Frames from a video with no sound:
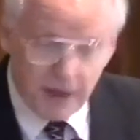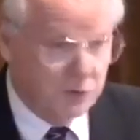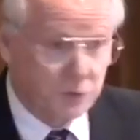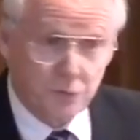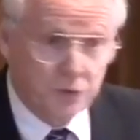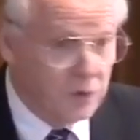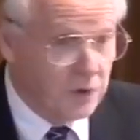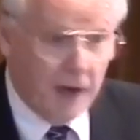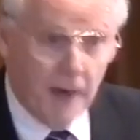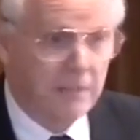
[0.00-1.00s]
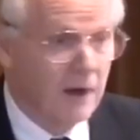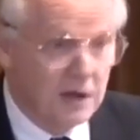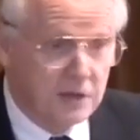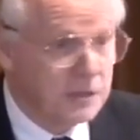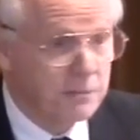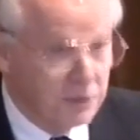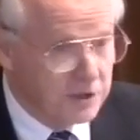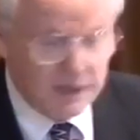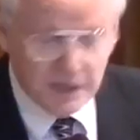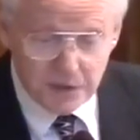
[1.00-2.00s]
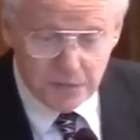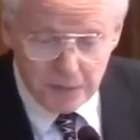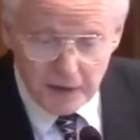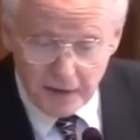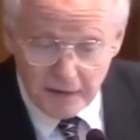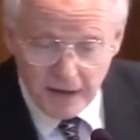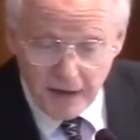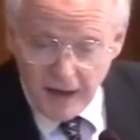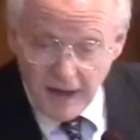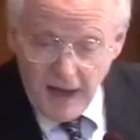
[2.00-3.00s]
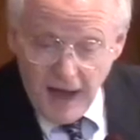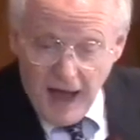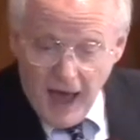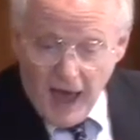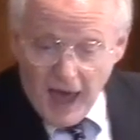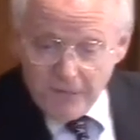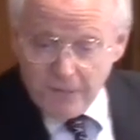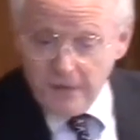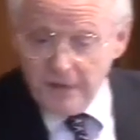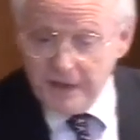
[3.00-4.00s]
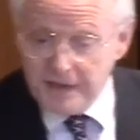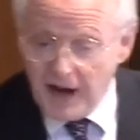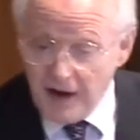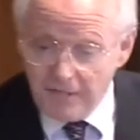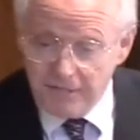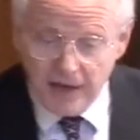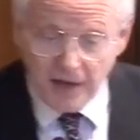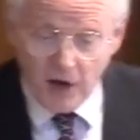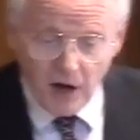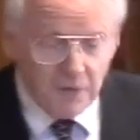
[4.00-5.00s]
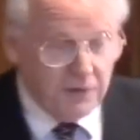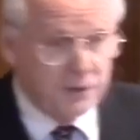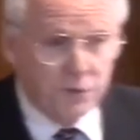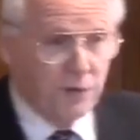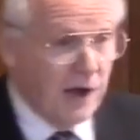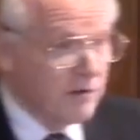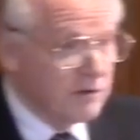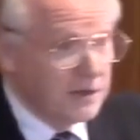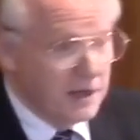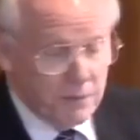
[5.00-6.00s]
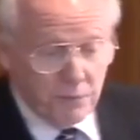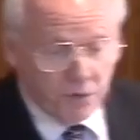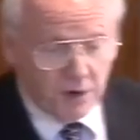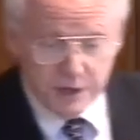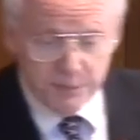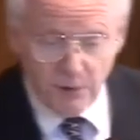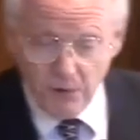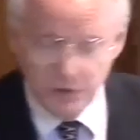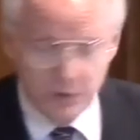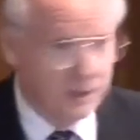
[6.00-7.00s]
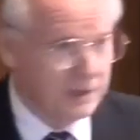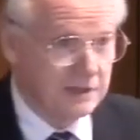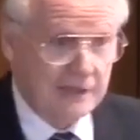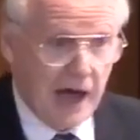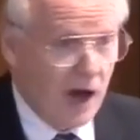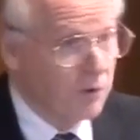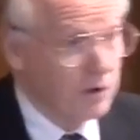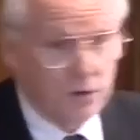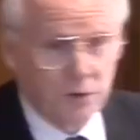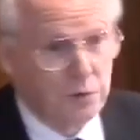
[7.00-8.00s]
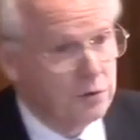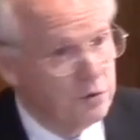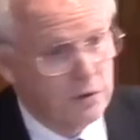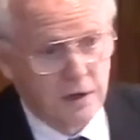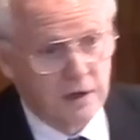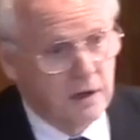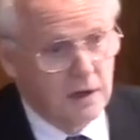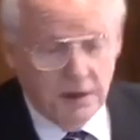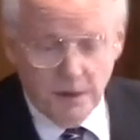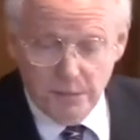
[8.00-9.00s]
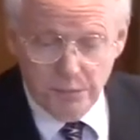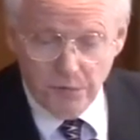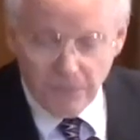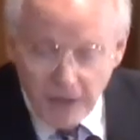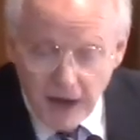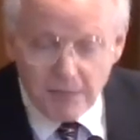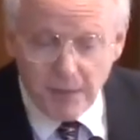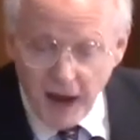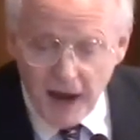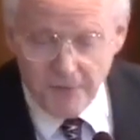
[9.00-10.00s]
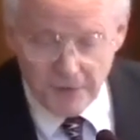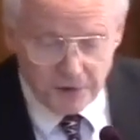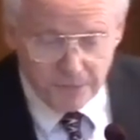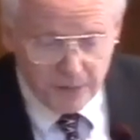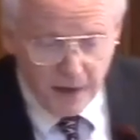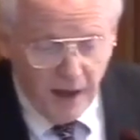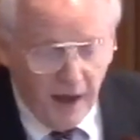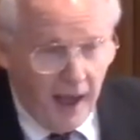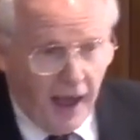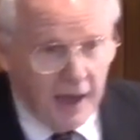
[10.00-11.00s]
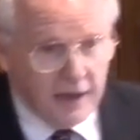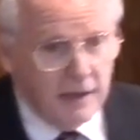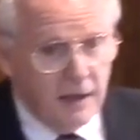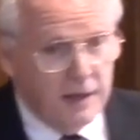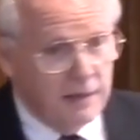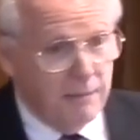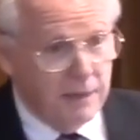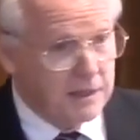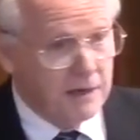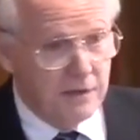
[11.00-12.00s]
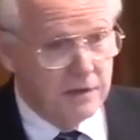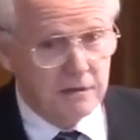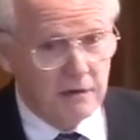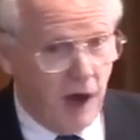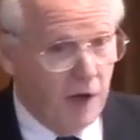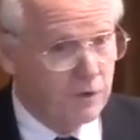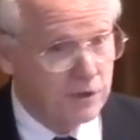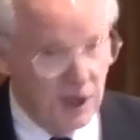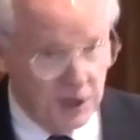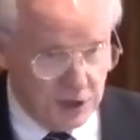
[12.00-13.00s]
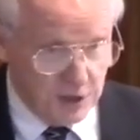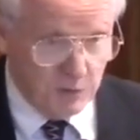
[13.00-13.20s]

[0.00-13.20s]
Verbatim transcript: as rude and obnoxious a person as could be. And for the entire flight, all of us around him were exposed to his loud and crude and profane behavior. And in the midst of his conversation with